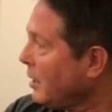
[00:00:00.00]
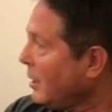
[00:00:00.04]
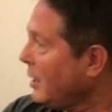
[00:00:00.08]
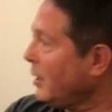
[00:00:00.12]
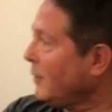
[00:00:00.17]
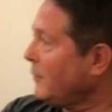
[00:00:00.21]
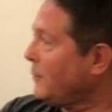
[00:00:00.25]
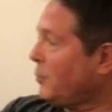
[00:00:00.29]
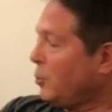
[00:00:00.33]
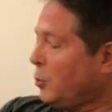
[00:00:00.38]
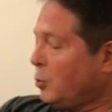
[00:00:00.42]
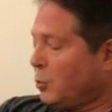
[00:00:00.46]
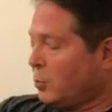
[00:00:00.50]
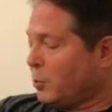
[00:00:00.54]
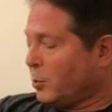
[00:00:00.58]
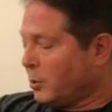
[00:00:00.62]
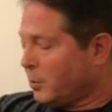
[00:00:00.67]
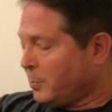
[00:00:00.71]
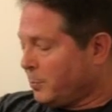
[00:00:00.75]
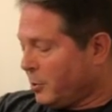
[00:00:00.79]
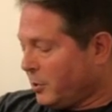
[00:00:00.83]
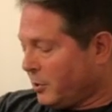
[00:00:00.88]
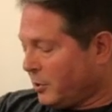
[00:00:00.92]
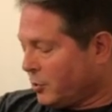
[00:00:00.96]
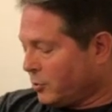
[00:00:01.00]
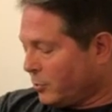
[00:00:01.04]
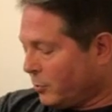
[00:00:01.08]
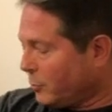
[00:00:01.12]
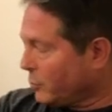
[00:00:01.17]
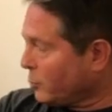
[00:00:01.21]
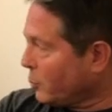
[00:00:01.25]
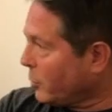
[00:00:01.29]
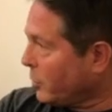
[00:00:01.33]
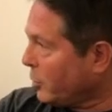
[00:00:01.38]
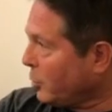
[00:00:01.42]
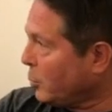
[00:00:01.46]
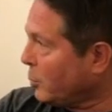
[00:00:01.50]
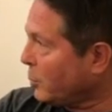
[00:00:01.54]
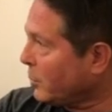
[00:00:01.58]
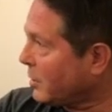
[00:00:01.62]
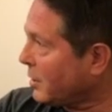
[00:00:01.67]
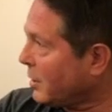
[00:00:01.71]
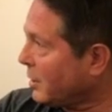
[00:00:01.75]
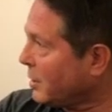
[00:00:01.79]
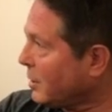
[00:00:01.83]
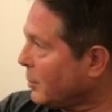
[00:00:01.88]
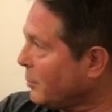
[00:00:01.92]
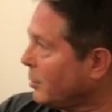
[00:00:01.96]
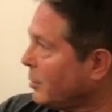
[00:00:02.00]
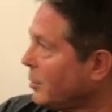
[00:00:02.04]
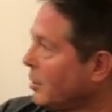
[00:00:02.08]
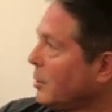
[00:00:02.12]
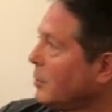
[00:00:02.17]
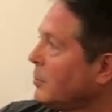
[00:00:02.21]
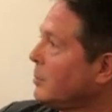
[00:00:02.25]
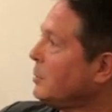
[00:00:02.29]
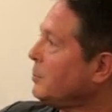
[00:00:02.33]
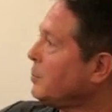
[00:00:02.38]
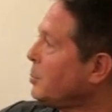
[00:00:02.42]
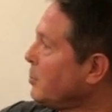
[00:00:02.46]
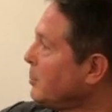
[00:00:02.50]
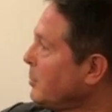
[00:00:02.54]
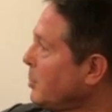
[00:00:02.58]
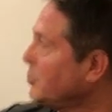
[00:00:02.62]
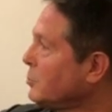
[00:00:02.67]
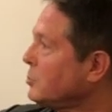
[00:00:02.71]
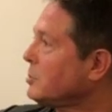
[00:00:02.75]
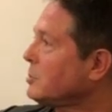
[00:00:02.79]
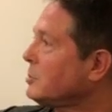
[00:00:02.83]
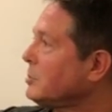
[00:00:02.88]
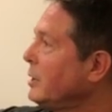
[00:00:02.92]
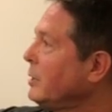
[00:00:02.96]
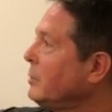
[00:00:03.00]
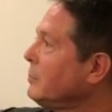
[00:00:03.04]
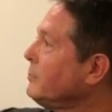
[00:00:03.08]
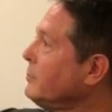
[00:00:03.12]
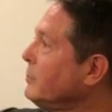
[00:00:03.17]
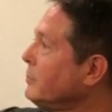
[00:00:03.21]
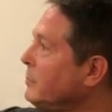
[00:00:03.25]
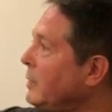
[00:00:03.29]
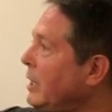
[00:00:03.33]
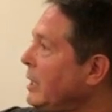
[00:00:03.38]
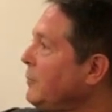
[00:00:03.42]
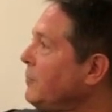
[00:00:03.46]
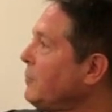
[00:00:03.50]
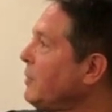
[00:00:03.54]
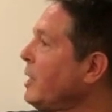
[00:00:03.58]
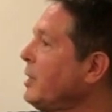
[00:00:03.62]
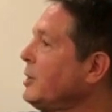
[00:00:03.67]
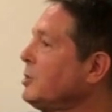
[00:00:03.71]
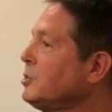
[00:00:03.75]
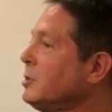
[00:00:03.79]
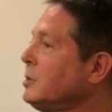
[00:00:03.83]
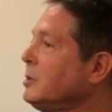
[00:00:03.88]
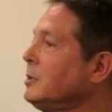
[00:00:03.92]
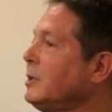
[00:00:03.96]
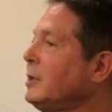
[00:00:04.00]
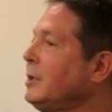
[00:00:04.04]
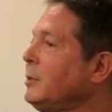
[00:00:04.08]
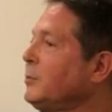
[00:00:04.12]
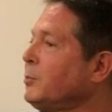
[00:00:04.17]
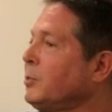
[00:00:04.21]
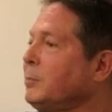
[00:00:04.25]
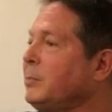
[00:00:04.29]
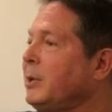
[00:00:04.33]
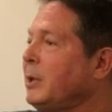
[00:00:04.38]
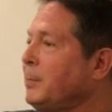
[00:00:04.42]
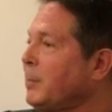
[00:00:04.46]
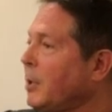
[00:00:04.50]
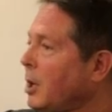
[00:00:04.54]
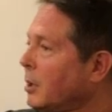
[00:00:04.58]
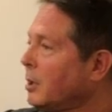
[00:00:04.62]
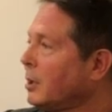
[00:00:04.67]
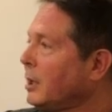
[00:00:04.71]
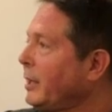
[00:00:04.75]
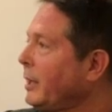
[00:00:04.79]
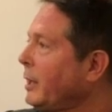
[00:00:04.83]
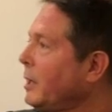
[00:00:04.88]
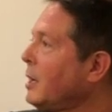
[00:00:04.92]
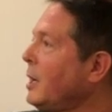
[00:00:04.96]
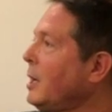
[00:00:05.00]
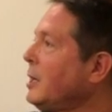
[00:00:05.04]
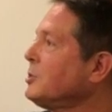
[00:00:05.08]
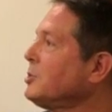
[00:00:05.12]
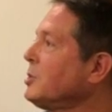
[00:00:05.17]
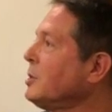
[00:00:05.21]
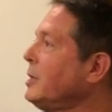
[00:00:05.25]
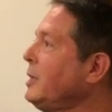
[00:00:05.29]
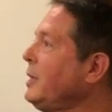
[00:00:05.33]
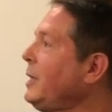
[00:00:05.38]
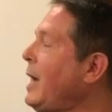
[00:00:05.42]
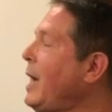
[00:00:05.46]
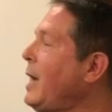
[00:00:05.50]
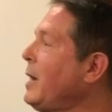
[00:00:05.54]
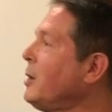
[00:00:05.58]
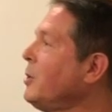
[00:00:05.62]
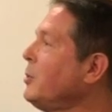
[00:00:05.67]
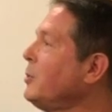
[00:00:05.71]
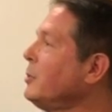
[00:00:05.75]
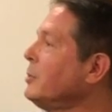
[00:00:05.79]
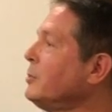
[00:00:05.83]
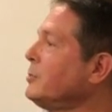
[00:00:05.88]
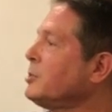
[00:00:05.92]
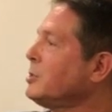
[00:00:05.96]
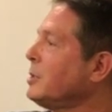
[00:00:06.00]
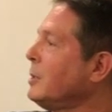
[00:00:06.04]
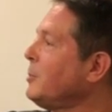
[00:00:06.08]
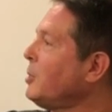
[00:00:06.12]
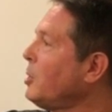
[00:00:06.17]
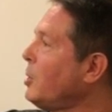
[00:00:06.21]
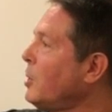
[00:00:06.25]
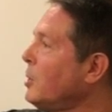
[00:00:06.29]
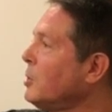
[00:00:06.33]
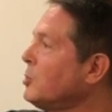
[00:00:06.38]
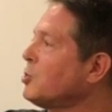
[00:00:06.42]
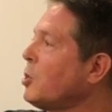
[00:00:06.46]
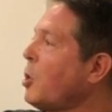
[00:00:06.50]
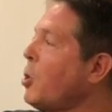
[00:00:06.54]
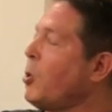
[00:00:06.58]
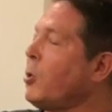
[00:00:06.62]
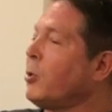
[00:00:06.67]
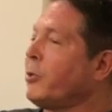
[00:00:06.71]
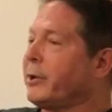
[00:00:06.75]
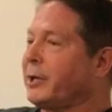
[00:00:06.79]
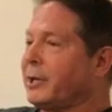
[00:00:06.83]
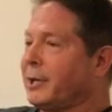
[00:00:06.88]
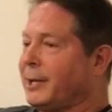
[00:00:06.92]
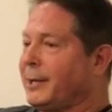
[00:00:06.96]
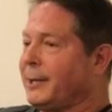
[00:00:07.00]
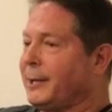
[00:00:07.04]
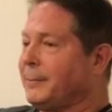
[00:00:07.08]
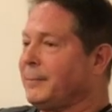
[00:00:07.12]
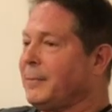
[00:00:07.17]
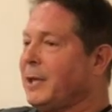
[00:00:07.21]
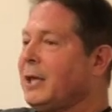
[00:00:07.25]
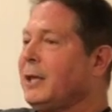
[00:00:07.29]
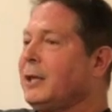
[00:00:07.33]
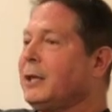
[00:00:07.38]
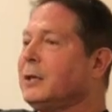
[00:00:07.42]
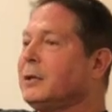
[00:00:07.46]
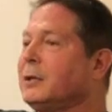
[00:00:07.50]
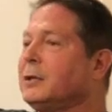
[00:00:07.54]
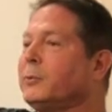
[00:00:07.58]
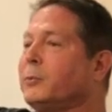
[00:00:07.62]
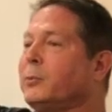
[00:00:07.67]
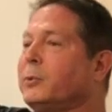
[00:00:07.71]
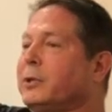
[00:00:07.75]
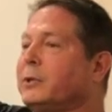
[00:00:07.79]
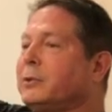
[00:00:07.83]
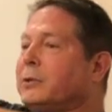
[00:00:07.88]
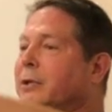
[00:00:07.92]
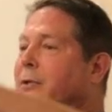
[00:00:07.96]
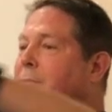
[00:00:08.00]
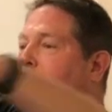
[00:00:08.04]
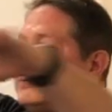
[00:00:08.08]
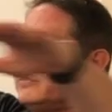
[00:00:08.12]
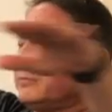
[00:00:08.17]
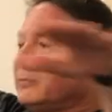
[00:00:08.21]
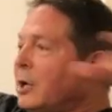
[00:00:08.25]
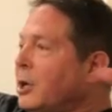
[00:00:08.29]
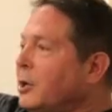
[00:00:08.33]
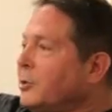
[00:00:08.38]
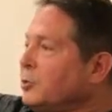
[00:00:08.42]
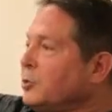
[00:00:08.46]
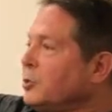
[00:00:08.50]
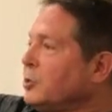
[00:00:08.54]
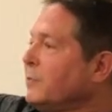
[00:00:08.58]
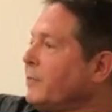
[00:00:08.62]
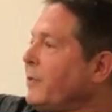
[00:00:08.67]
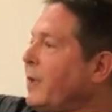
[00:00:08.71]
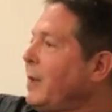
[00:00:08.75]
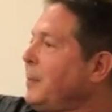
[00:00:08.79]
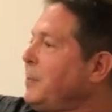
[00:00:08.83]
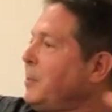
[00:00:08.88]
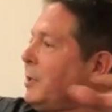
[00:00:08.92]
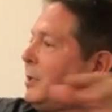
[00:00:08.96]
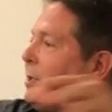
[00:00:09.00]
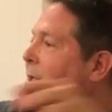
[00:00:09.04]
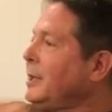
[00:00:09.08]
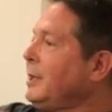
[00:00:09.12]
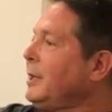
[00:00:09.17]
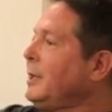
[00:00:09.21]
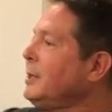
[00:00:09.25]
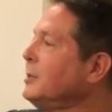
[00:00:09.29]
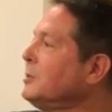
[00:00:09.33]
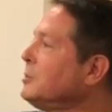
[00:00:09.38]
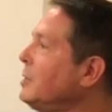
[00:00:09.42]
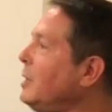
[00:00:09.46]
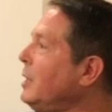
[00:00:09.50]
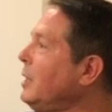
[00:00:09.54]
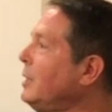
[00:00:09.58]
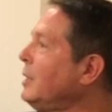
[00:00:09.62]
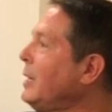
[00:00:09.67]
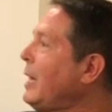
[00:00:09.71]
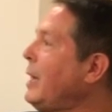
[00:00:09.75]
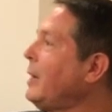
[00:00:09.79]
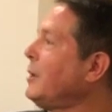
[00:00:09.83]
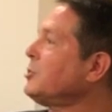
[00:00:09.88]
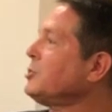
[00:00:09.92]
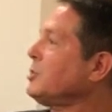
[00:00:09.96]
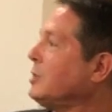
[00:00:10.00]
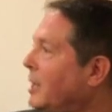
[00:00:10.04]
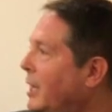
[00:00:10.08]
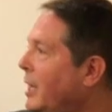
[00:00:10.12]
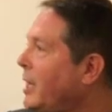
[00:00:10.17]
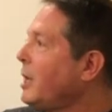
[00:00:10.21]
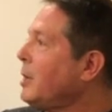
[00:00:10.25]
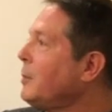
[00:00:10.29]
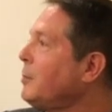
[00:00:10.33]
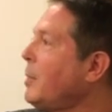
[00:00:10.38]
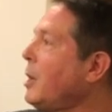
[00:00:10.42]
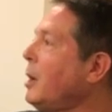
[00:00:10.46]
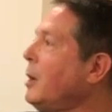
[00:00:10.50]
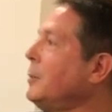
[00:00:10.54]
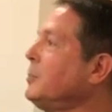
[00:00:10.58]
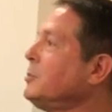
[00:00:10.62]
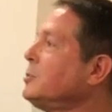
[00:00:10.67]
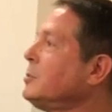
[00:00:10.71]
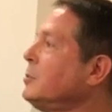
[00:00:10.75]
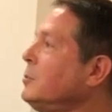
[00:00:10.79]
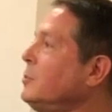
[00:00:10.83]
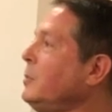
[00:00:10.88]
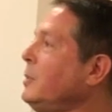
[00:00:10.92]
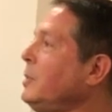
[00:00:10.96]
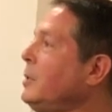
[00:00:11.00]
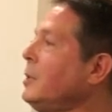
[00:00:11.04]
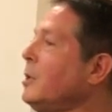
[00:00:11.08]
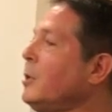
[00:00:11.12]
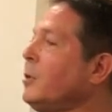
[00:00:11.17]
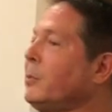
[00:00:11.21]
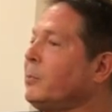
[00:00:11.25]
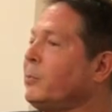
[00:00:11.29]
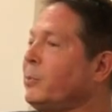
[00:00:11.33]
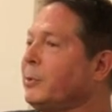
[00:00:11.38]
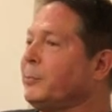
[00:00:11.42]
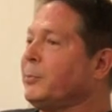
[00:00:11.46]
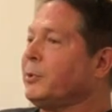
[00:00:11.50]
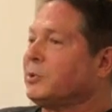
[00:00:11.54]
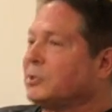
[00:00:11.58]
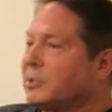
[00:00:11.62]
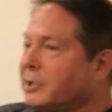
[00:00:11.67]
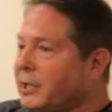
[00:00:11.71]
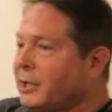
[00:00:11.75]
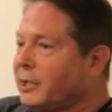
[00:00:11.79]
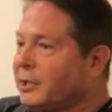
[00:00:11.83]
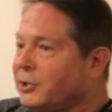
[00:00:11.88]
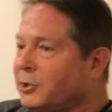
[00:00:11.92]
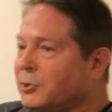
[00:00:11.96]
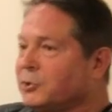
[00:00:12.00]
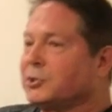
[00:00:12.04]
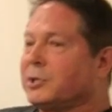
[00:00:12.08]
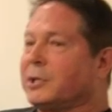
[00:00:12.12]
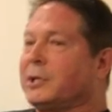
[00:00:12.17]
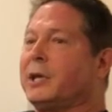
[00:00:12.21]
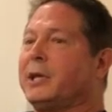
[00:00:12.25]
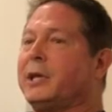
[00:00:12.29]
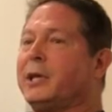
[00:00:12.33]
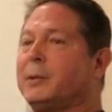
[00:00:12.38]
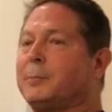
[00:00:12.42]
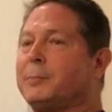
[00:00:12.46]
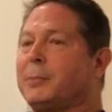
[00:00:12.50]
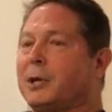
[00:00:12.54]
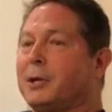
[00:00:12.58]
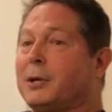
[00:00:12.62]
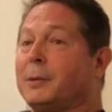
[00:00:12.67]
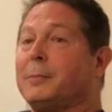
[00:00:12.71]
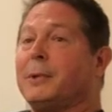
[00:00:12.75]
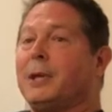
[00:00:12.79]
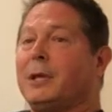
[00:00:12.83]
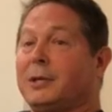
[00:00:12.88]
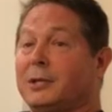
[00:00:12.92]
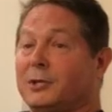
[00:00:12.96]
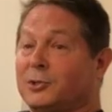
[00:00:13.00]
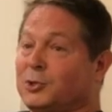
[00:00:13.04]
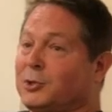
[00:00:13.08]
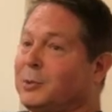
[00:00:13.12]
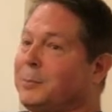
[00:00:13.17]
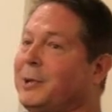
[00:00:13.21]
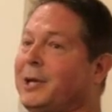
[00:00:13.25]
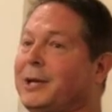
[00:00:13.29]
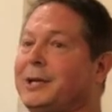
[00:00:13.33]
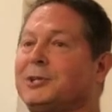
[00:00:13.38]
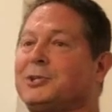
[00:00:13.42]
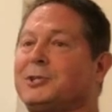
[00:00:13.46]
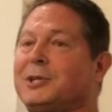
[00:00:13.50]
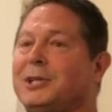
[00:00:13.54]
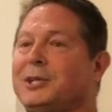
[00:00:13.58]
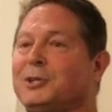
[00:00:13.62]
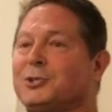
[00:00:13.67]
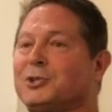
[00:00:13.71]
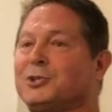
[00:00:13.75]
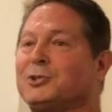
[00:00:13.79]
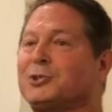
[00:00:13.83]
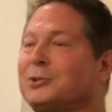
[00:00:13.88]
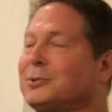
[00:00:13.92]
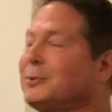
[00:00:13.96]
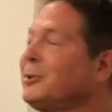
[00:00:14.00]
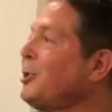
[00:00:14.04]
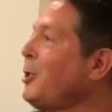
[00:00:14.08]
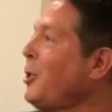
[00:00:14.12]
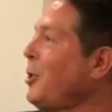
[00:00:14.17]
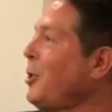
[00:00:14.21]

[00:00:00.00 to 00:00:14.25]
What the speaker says: If you were to put it where you would think it would go, it promotes knee flexion. It would be buckling constantly. I go to seminars all the time with hundreds of amputees, and I'll see head bobs. We know when we see it. You see a head bob, somebody's knee just